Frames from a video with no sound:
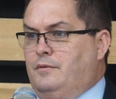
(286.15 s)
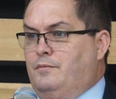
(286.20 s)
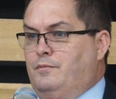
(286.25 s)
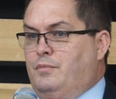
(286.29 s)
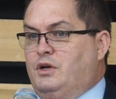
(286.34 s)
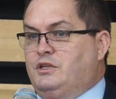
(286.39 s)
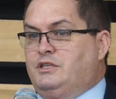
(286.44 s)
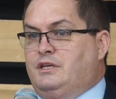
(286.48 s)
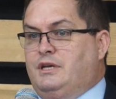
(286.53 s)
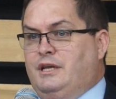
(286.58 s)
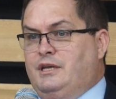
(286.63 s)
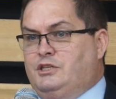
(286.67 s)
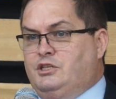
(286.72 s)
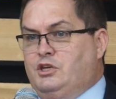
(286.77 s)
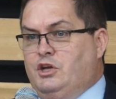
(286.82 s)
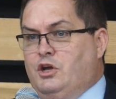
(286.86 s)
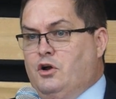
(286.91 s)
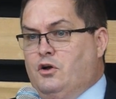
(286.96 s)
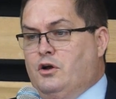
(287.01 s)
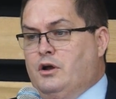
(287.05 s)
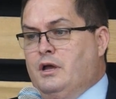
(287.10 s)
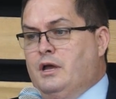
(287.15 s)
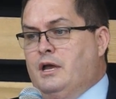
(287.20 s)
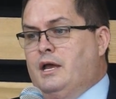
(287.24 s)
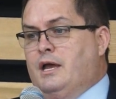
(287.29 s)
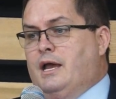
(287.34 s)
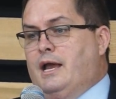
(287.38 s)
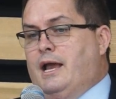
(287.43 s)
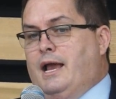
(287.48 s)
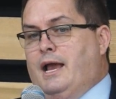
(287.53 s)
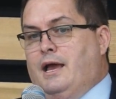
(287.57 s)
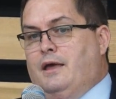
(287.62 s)
budget each year,
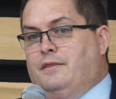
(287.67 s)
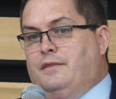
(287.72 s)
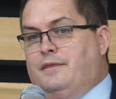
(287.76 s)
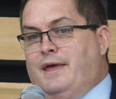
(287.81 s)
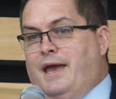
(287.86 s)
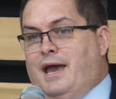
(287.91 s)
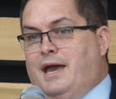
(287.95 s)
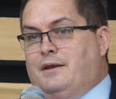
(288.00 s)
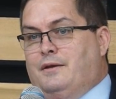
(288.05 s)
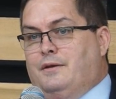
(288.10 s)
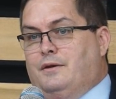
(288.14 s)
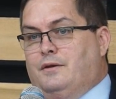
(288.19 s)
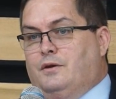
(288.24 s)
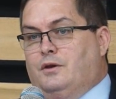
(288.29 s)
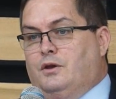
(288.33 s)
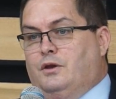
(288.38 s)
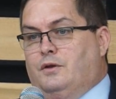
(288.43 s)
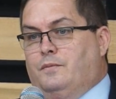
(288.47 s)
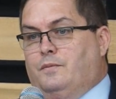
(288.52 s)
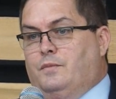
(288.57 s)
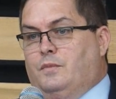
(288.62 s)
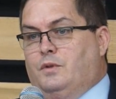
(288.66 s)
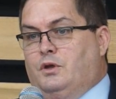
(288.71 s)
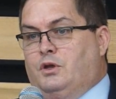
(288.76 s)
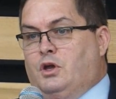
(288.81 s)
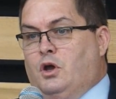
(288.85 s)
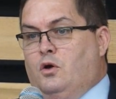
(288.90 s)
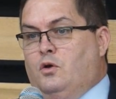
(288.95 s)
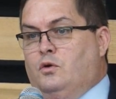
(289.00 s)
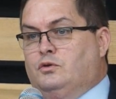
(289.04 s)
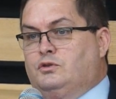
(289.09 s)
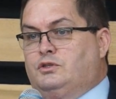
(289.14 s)
and that
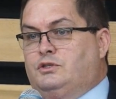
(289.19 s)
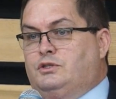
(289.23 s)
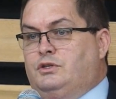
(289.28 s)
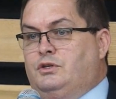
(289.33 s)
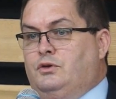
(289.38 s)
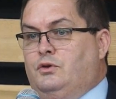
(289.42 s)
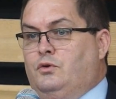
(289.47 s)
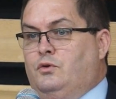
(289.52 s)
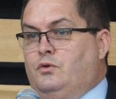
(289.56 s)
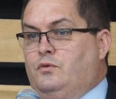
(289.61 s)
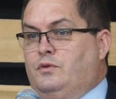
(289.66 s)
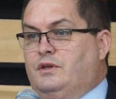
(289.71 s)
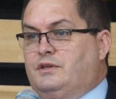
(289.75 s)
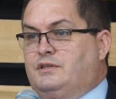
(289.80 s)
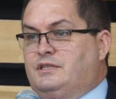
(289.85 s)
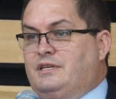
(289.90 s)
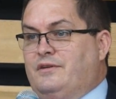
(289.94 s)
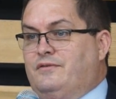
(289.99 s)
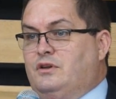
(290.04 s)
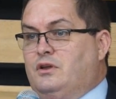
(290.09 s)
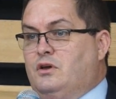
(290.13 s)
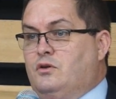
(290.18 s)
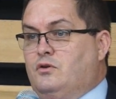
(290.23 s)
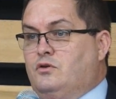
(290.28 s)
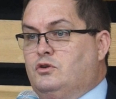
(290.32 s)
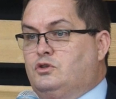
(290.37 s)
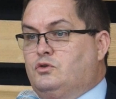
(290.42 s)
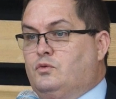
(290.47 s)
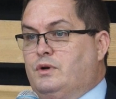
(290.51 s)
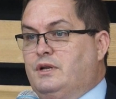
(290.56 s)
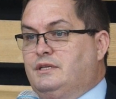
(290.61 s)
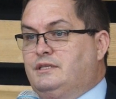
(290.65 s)
goes to the
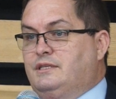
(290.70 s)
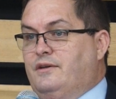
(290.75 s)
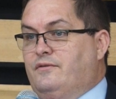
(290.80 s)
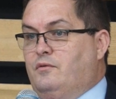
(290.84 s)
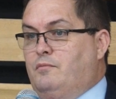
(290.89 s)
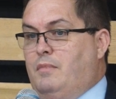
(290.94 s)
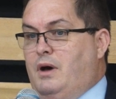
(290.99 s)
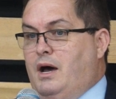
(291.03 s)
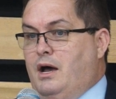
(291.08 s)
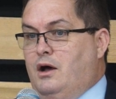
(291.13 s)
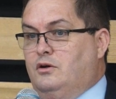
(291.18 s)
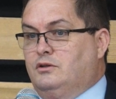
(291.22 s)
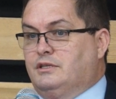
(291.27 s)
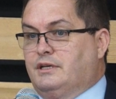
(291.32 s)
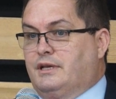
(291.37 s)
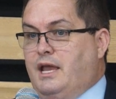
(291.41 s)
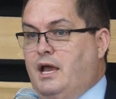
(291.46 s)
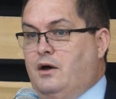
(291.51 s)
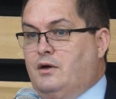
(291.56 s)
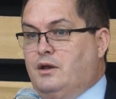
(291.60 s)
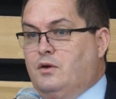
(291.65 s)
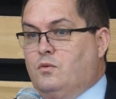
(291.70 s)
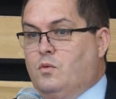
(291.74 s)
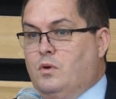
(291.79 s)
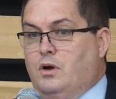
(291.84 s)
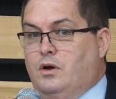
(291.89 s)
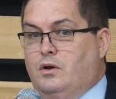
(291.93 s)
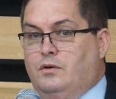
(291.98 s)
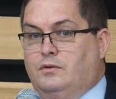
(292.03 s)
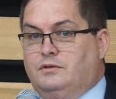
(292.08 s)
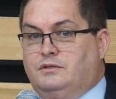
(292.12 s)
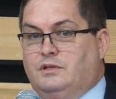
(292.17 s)
727 miles of county
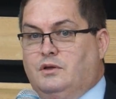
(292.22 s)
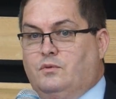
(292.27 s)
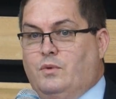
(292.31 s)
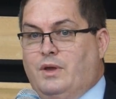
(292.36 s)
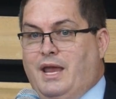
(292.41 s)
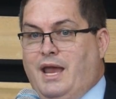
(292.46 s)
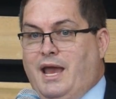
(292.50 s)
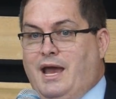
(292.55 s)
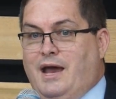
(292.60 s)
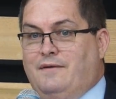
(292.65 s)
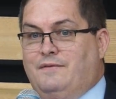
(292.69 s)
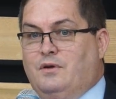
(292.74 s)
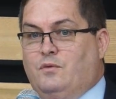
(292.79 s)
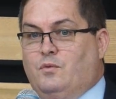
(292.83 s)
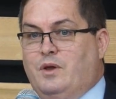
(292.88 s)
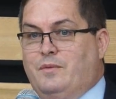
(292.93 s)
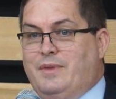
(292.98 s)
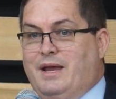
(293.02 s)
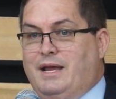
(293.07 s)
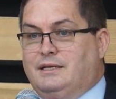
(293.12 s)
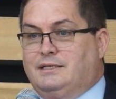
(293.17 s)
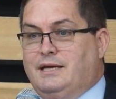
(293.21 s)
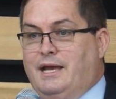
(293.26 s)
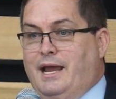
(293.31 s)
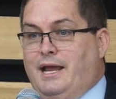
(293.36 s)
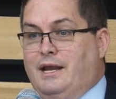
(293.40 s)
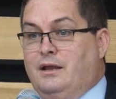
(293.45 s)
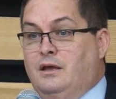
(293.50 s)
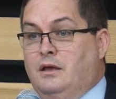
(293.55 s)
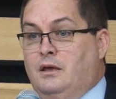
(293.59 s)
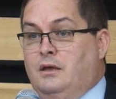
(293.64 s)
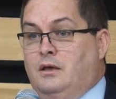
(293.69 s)
roads that we have that we
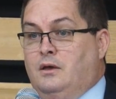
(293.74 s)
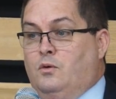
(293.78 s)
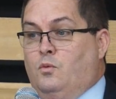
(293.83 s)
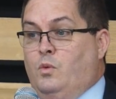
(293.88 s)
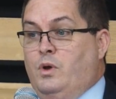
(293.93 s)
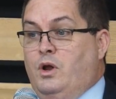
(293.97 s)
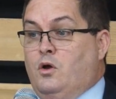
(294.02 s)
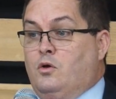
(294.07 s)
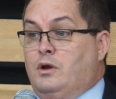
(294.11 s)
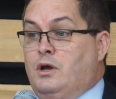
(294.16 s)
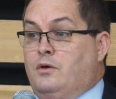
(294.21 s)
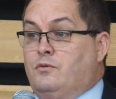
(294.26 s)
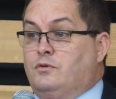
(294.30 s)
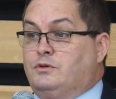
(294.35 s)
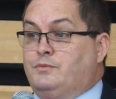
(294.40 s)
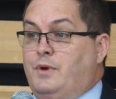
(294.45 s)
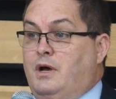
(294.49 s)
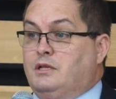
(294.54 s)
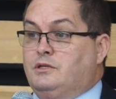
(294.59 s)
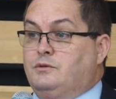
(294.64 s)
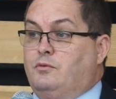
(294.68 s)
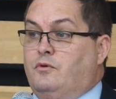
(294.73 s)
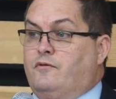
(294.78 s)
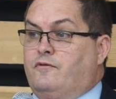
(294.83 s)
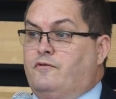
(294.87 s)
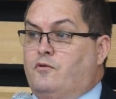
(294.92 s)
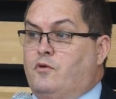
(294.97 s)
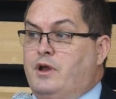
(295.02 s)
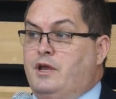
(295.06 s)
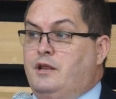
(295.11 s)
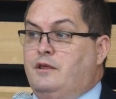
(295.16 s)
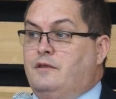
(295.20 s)
maintain. We are not responsible
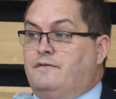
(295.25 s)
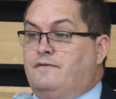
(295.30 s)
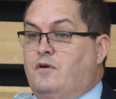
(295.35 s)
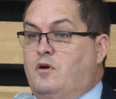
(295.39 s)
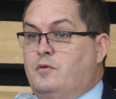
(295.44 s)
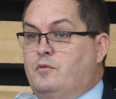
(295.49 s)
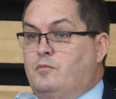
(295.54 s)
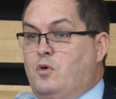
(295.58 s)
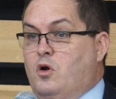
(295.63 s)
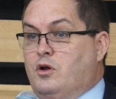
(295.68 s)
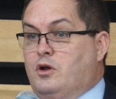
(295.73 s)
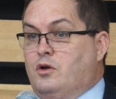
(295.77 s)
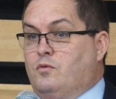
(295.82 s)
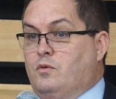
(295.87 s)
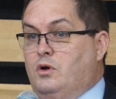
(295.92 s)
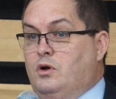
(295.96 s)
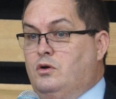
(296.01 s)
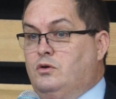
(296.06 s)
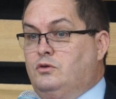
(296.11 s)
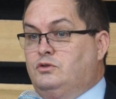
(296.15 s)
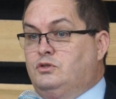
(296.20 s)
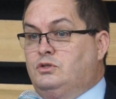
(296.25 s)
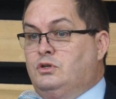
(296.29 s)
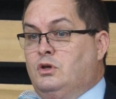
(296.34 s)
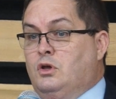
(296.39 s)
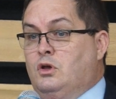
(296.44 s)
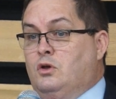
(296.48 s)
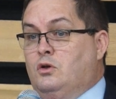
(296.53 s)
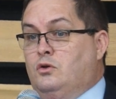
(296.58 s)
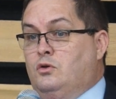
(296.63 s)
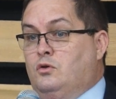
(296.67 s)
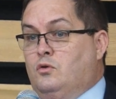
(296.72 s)
for any of the farm to market roads,
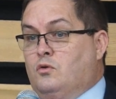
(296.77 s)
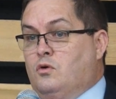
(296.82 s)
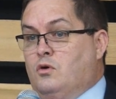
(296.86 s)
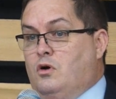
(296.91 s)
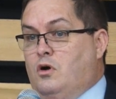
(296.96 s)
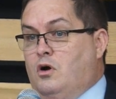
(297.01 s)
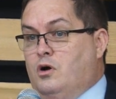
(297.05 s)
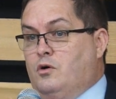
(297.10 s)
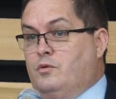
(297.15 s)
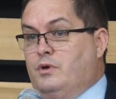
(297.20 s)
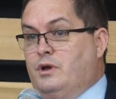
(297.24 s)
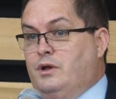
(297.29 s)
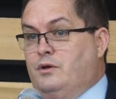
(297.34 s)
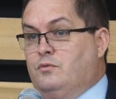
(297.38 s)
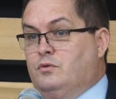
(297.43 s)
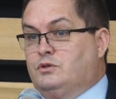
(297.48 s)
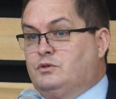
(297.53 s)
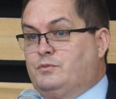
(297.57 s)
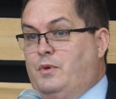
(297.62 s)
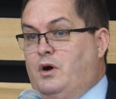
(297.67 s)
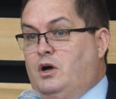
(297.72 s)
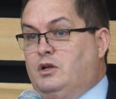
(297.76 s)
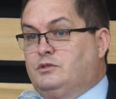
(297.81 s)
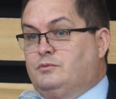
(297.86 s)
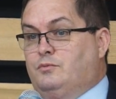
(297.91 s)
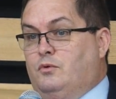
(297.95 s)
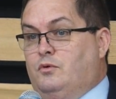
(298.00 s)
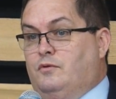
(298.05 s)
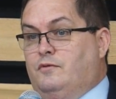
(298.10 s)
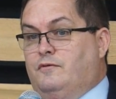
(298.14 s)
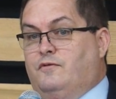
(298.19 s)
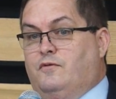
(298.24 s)
nor are we
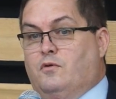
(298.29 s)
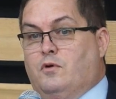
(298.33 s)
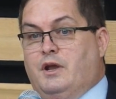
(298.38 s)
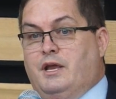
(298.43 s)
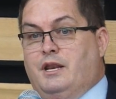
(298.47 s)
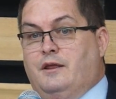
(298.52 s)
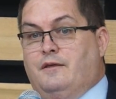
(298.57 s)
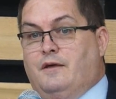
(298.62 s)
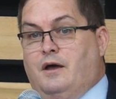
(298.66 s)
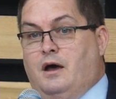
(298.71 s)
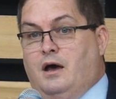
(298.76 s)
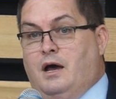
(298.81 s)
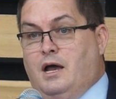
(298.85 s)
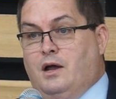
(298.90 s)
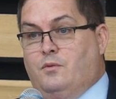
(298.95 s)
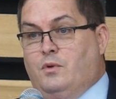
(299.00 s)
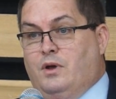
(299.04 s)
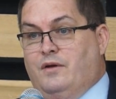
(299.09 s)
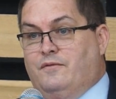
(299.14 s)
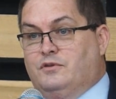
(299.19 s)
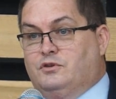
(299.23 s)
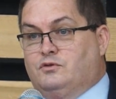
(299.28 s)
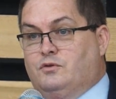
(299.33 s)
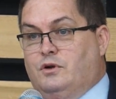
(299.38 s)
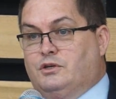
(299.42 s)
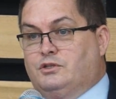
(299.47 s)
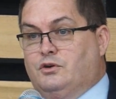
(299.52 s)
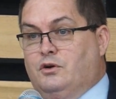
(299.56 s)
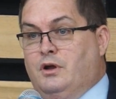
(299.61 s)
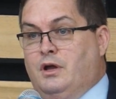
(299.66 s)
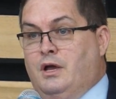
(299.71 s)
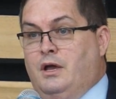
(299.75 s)
responsible for any of the highway
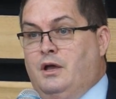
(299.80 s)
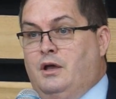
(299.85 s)
infrastructure.